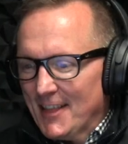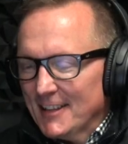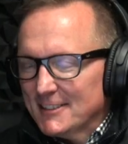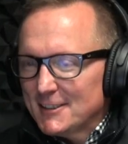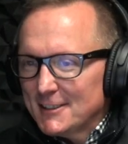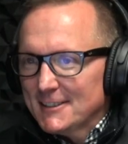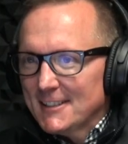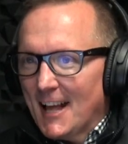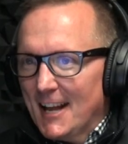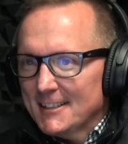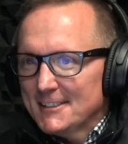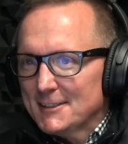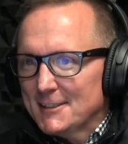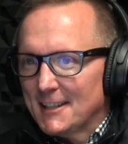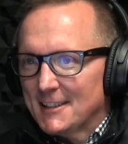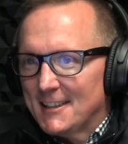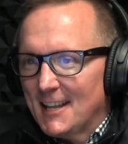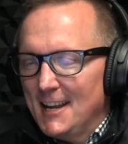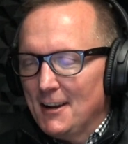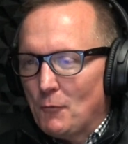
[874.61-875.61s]
that's that's
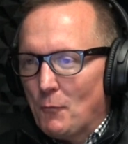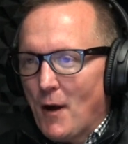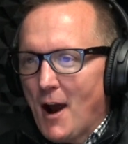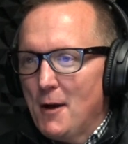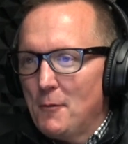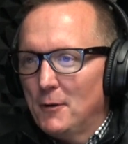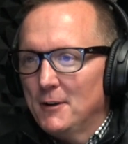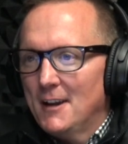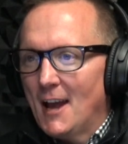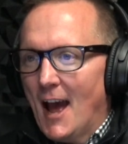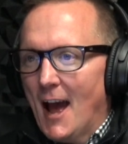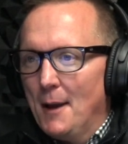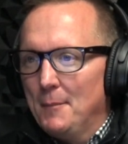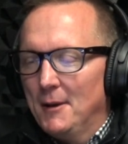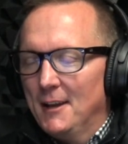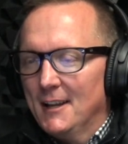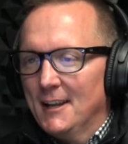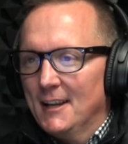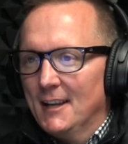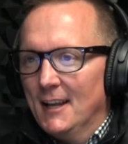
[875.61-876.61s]
the thing. Why would I
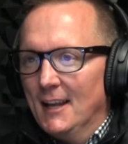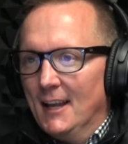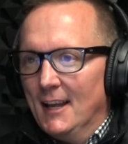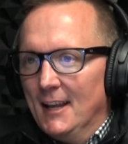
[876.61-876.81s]
mean?